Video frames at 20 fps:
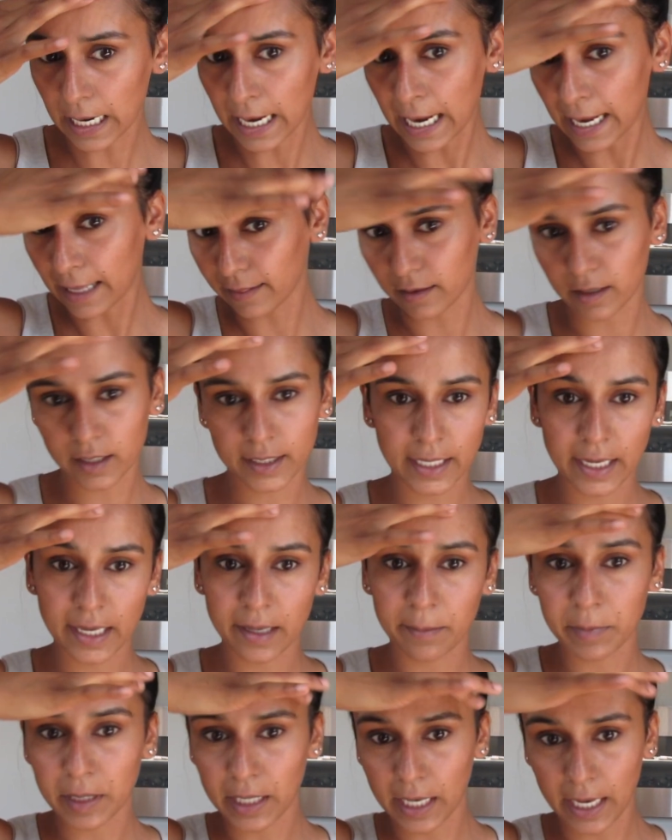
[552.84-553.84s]
A la
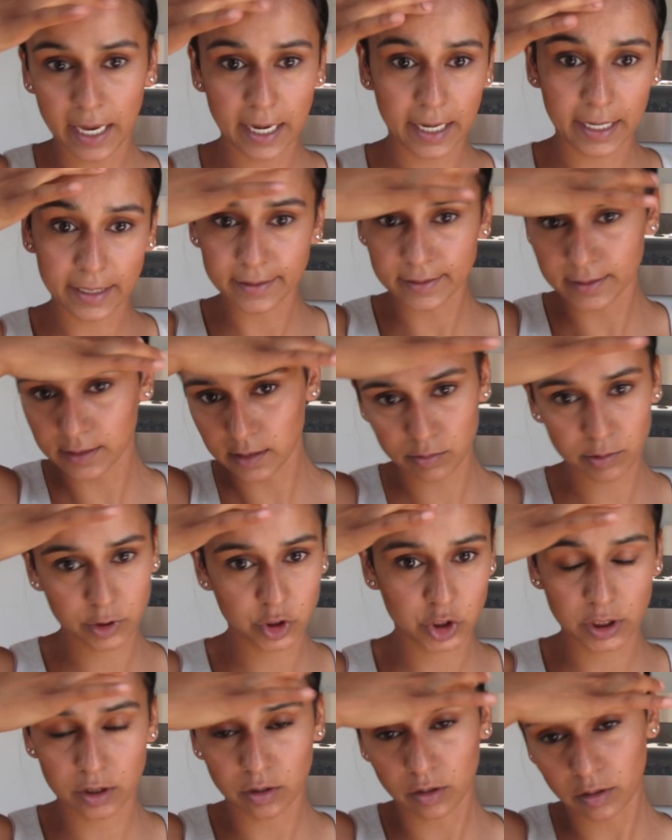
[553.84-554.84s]
Kim K, this is what
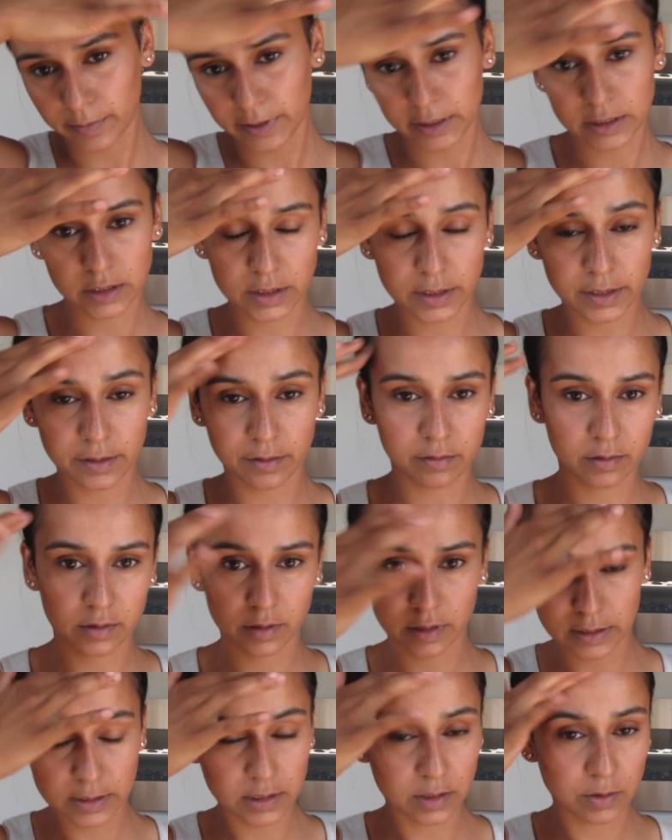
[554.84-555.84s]
she told me to do, so
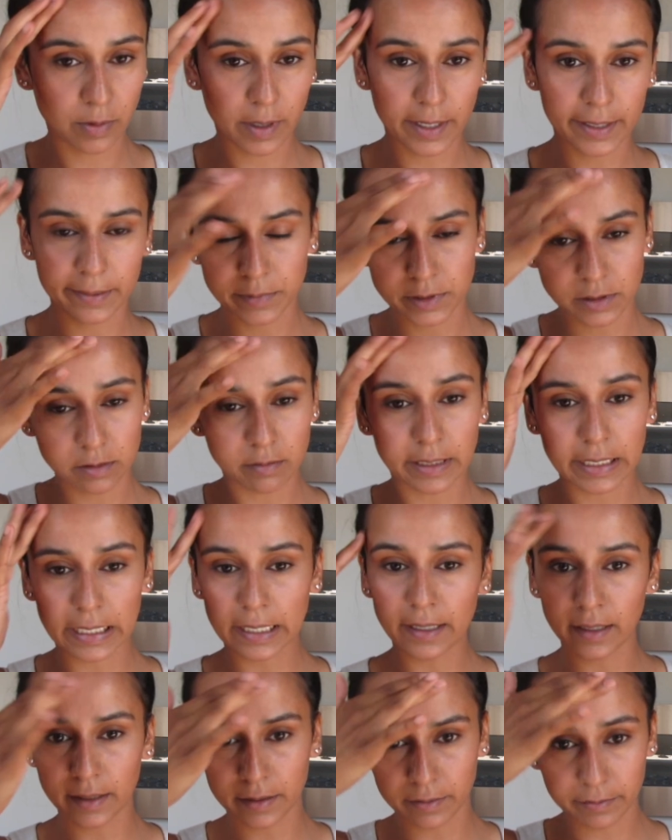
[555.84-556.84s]
this is why I'm doing
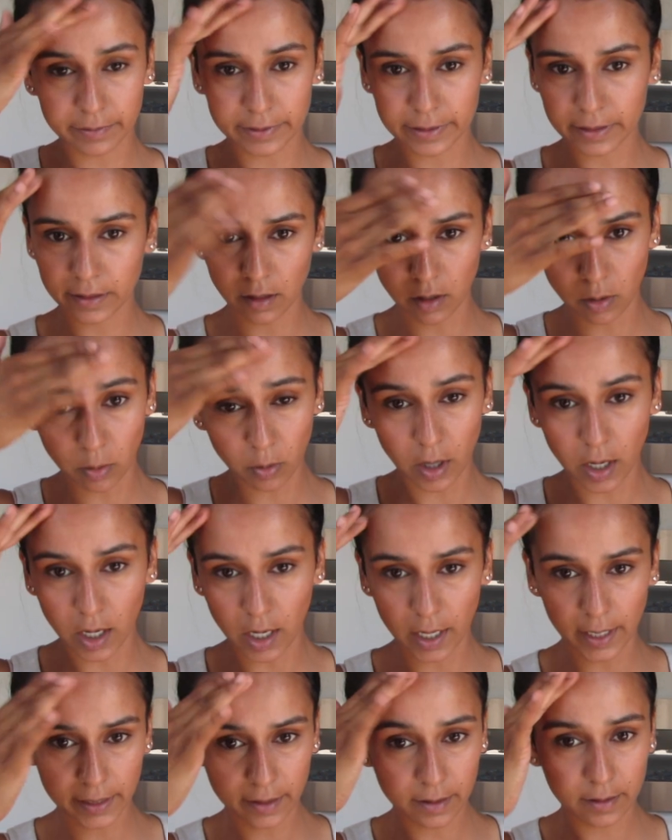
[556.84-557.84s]
it. I don't really know
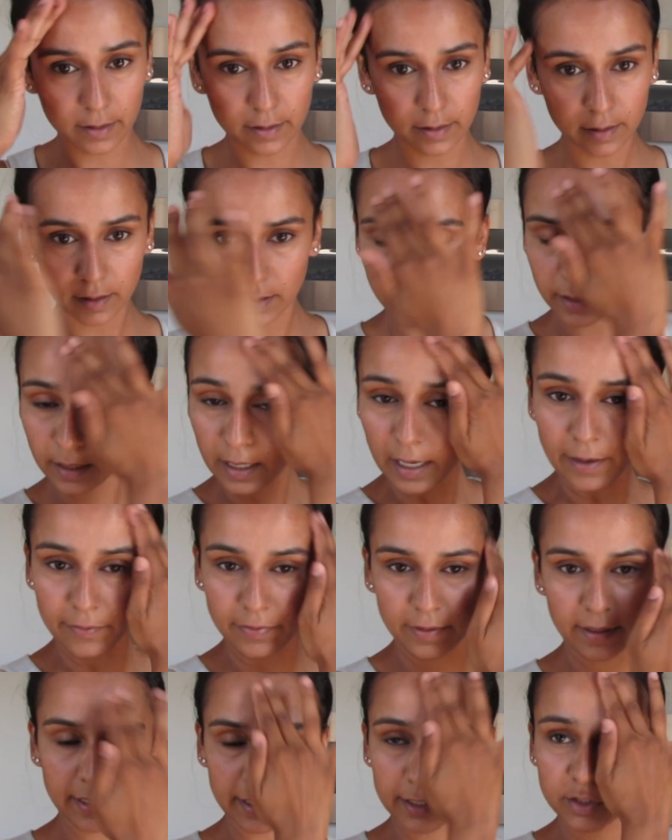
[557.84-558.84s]
why. I
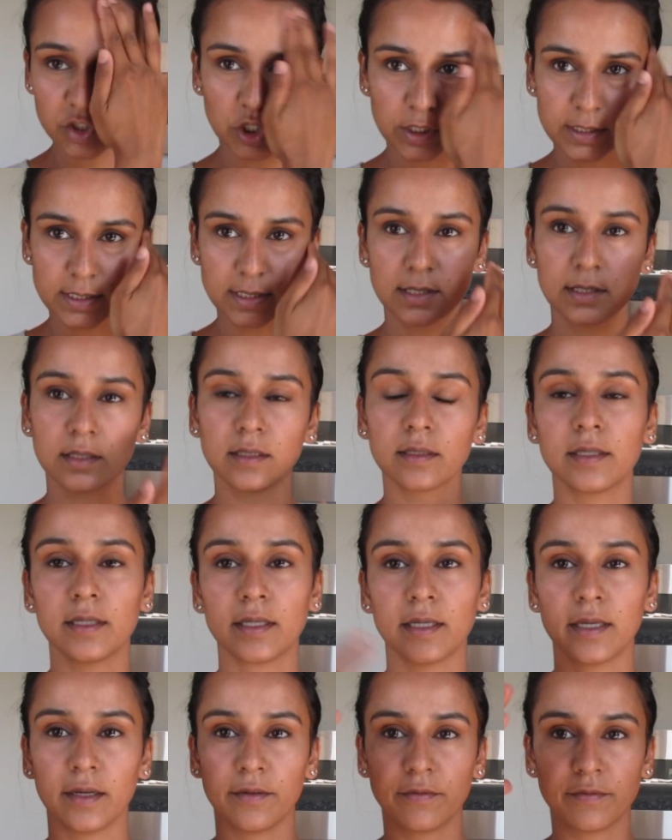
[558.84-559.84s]
think it just
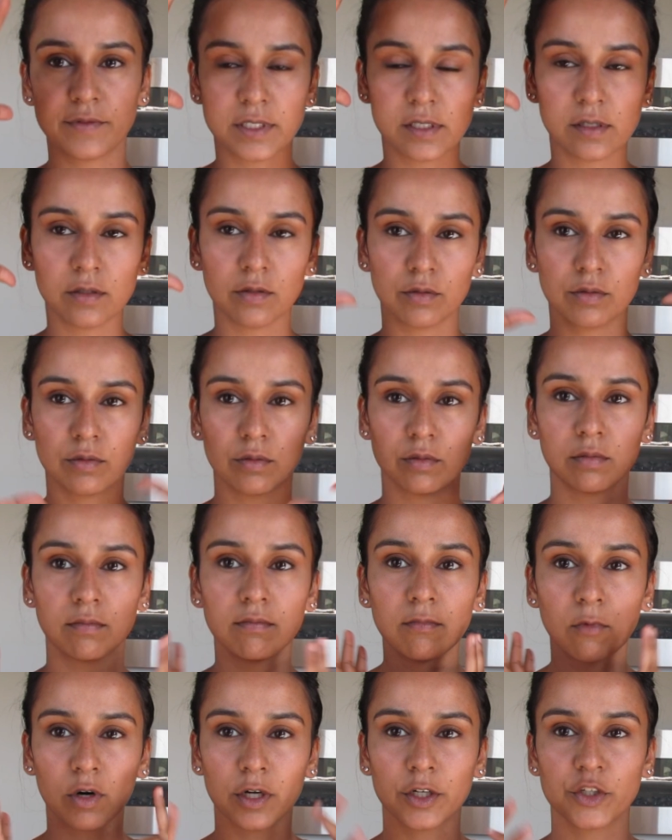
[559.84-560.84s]
gives you
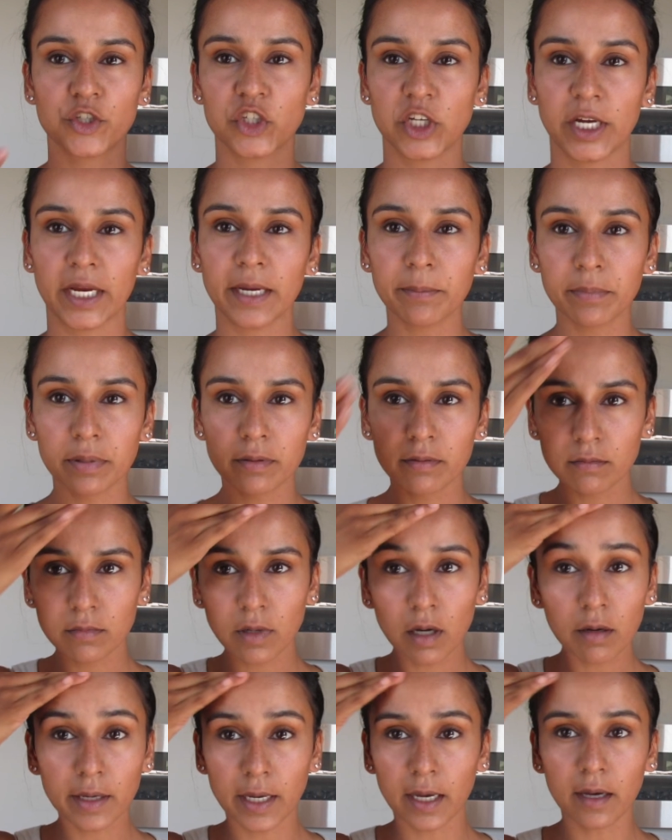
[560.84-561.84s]
more shape.
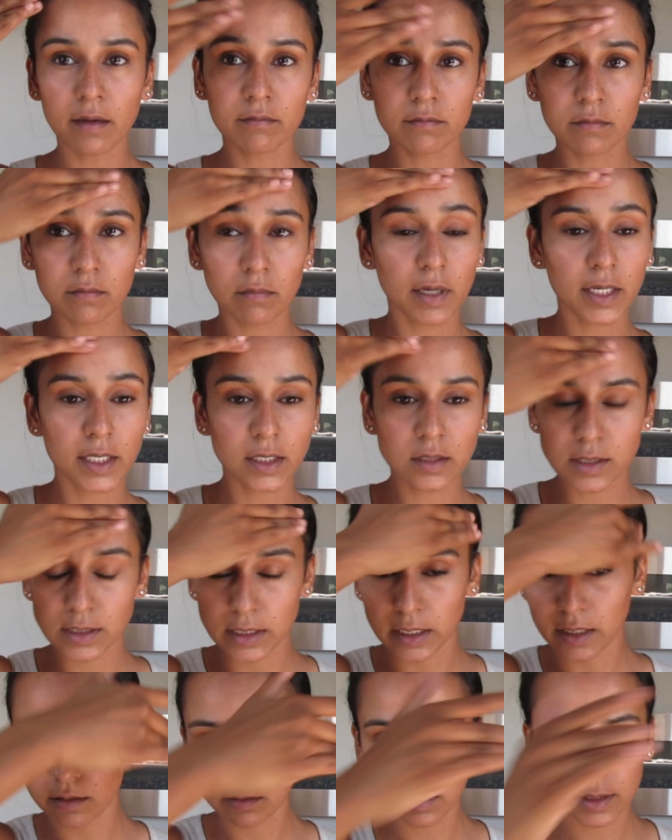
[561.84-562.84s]
Oh yeah, I can
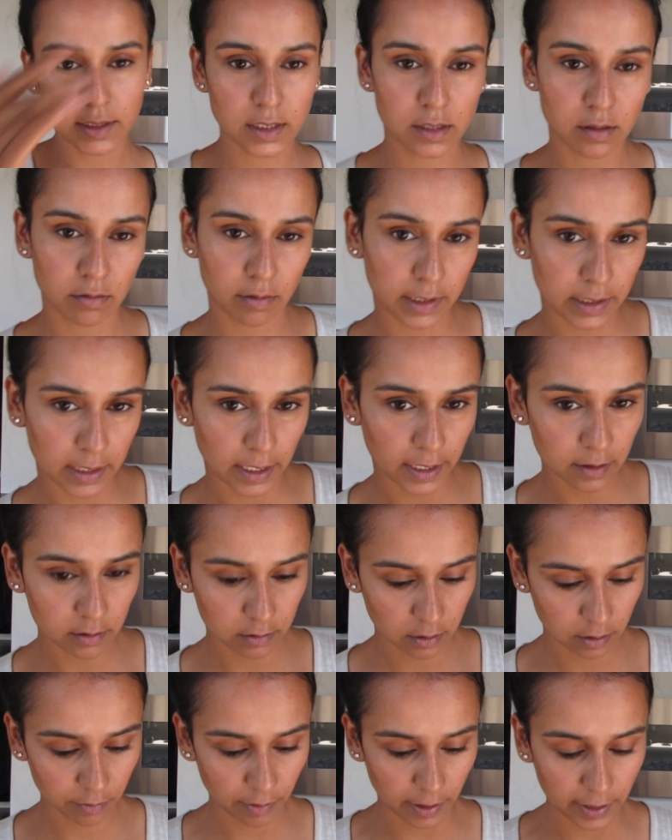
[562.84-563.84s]
see it's doing
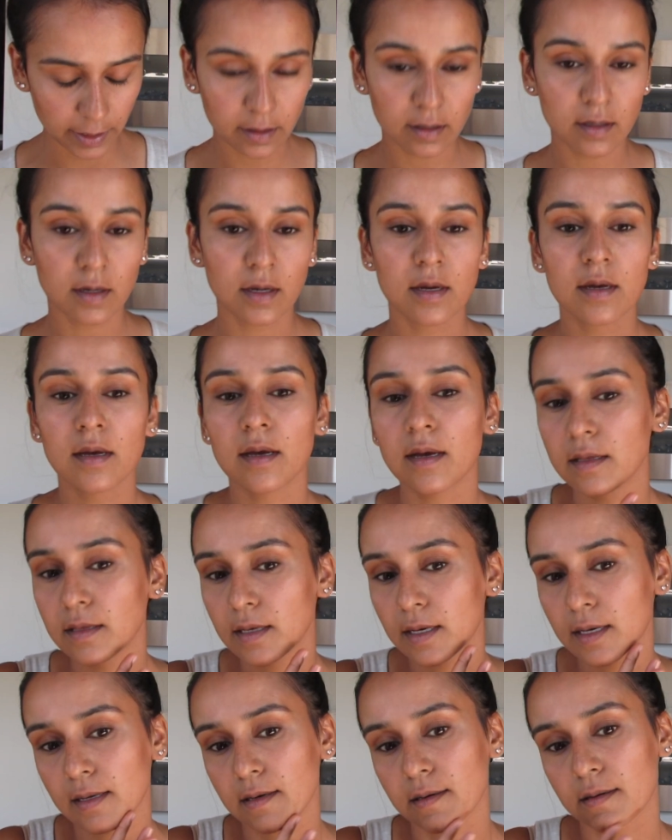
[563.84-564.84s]
that. Okay. And
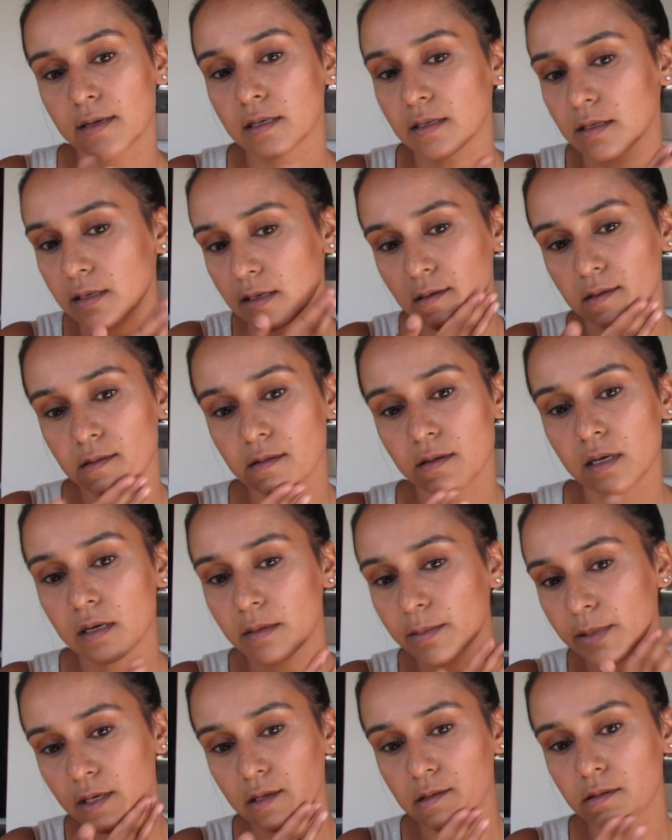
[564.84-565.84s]
then I just go a little
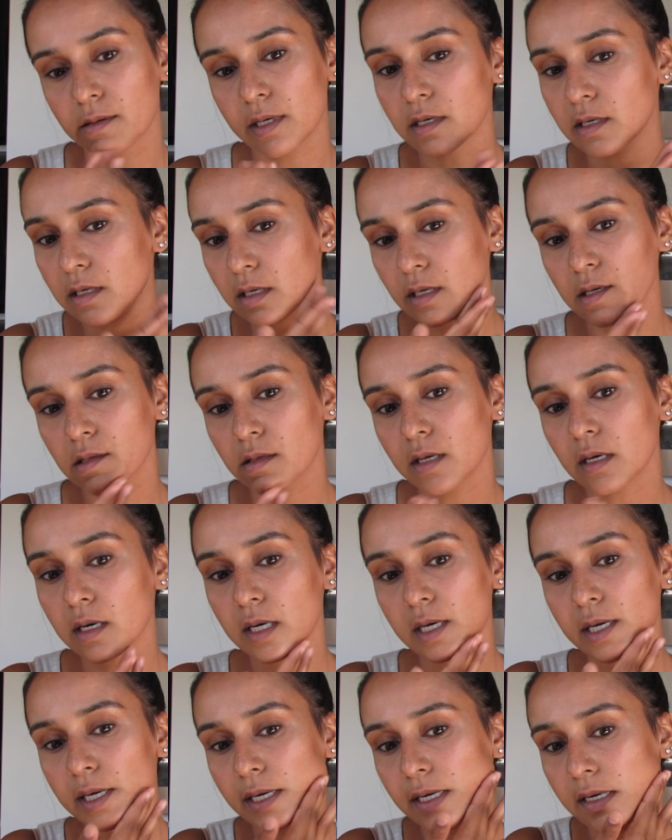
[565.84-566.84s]
bit on my
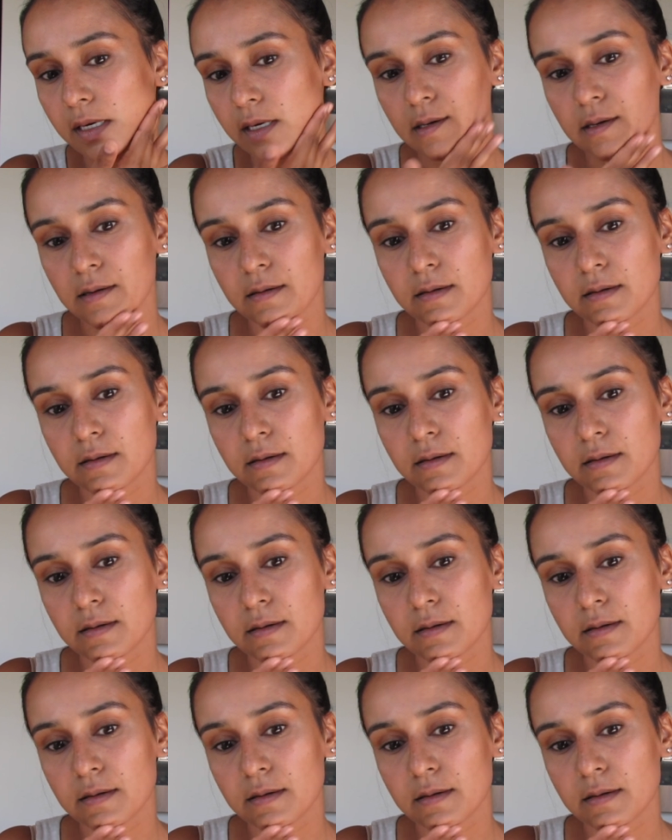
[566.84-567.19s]
jawline.